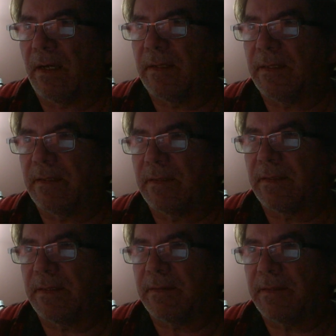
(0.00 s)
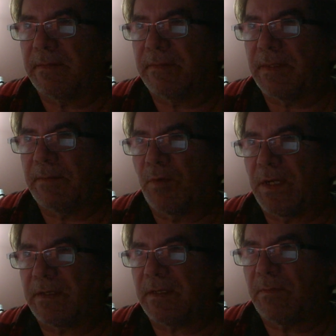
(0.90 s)
it
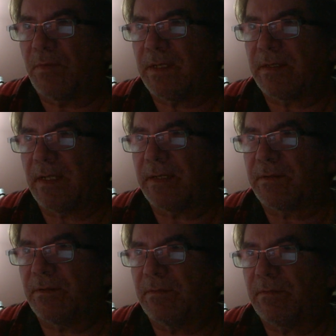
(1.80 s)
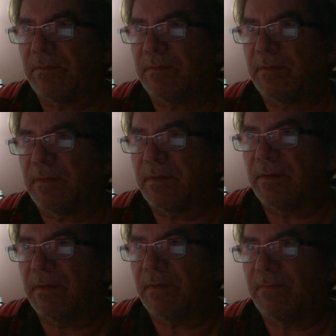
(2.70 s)
breaks layer 2
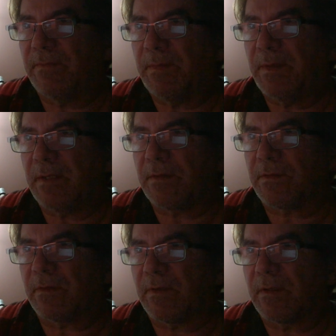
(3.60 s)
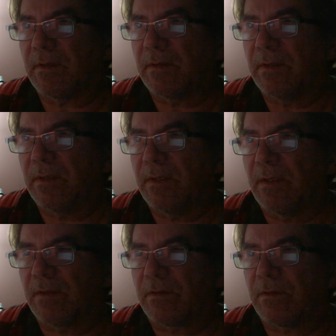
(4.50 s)
VPN server,
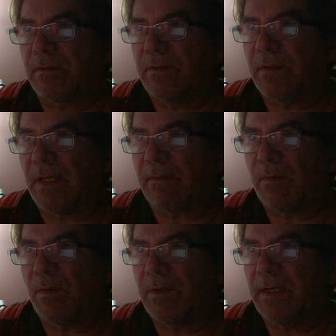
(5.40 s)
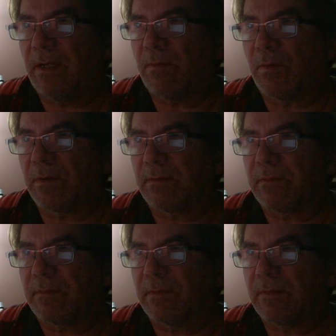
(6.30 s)
so you can't remote in anymore
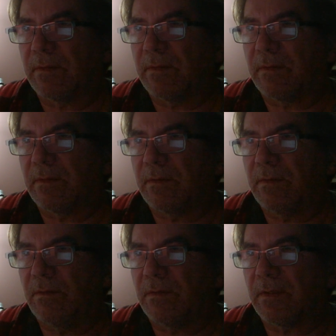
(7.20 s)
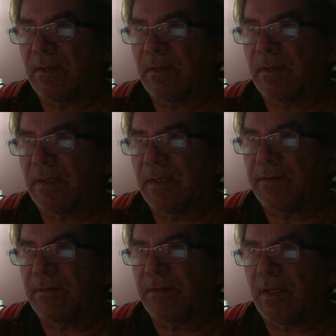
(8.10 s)
using layer
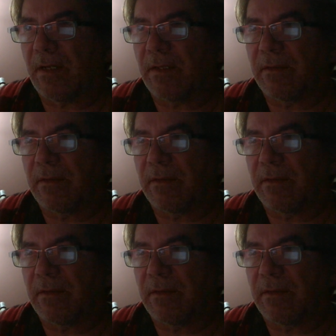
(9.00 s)
2 tunneling.